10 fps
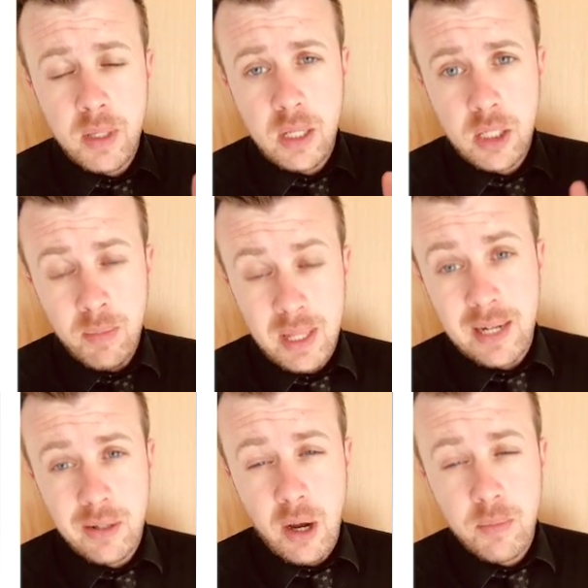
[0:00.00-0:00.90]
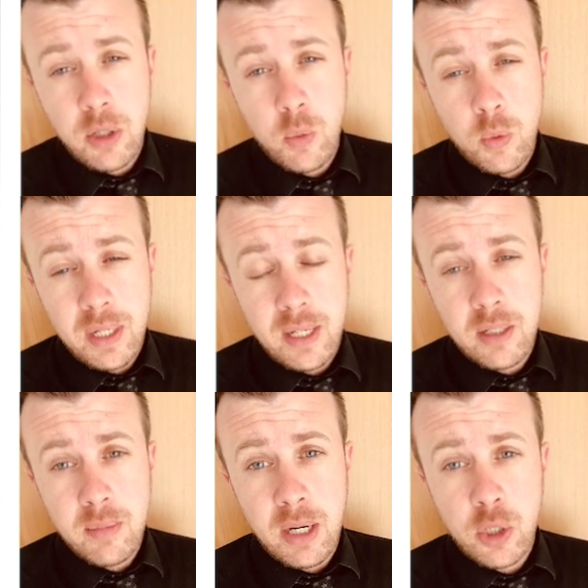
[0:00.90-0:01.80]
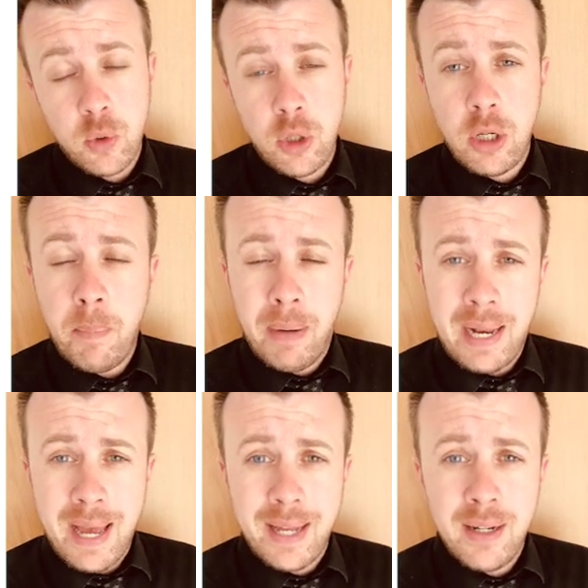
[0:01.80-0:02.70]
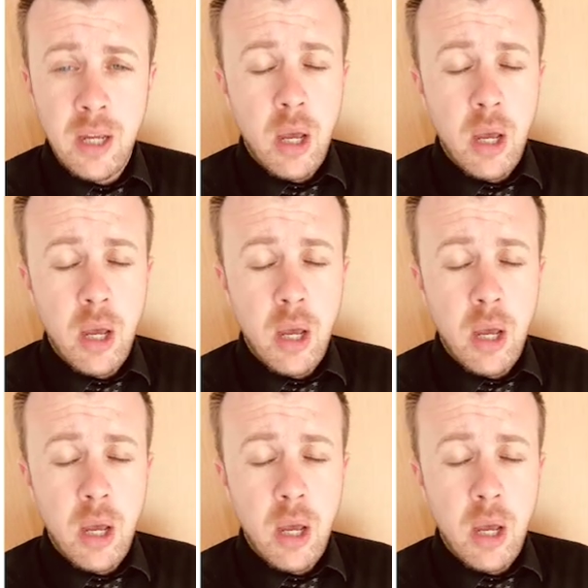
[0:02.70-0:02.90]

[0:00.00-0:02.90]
Some of that time you will need to make sure that you plan.